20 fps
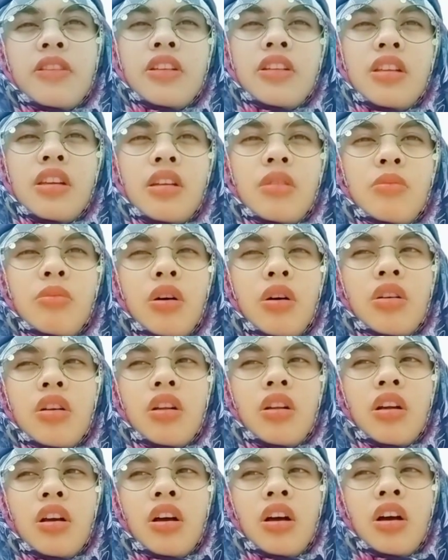day about
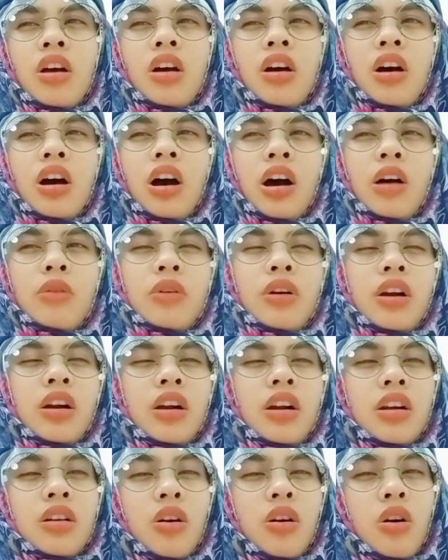
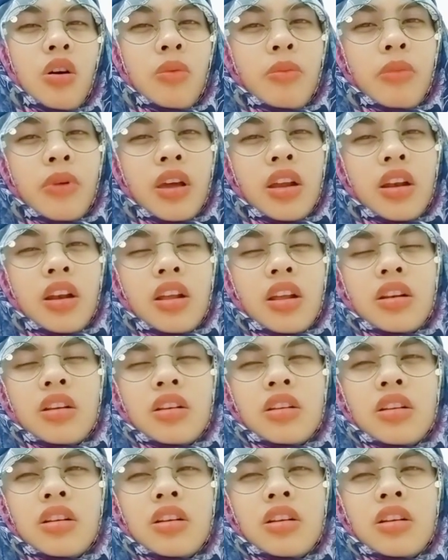our comment. And